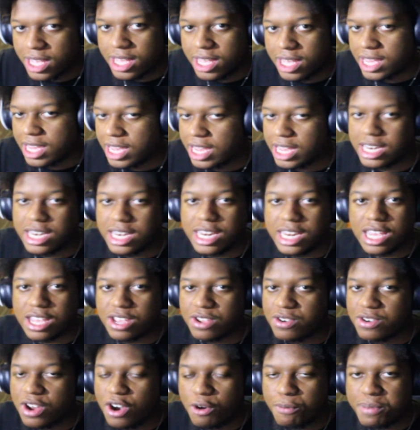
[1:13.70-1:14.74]
And then,
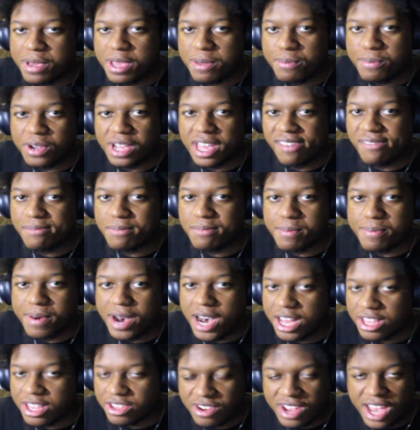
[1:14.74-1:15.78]
you know, people giving me
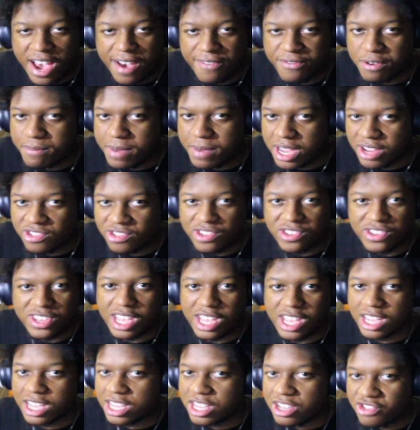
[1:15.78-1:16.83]
positive affirmation
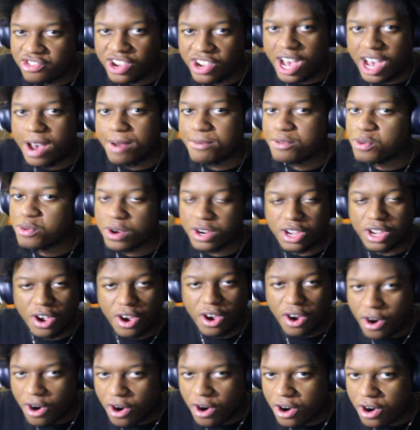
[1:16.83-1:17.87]
saying, good job, you're working
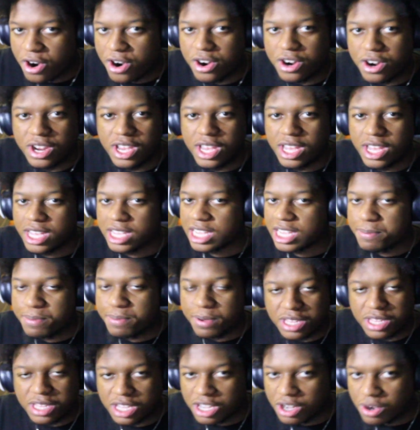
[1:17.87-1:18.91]
hard, keep
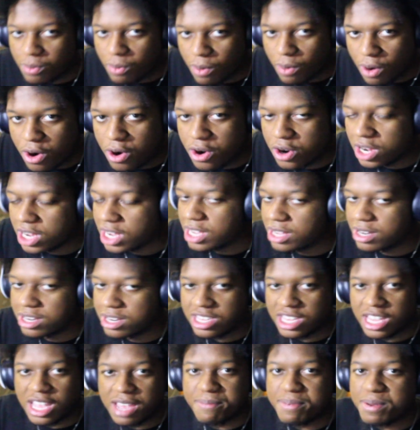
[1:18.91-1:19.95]
up the good work, and
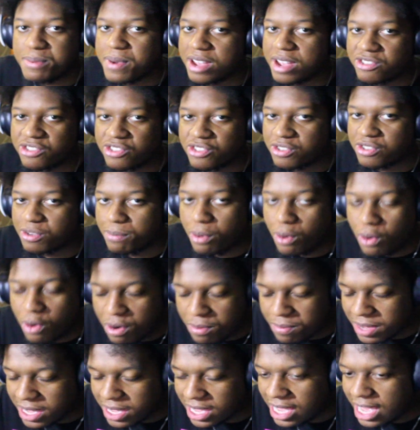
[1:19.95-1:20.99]
seeing people actually
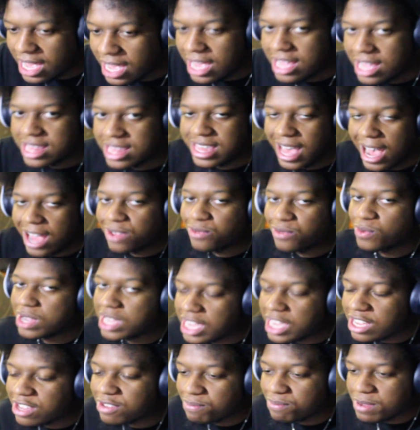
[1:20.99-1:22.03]
support me. That's what
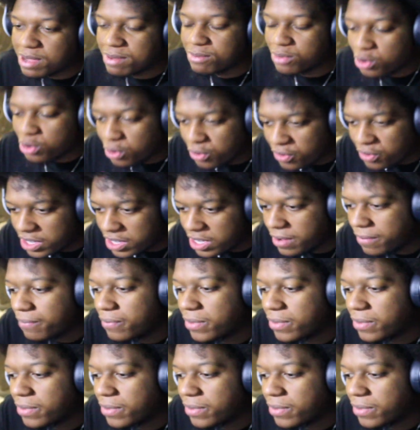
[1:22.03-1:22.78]
keeps me moving.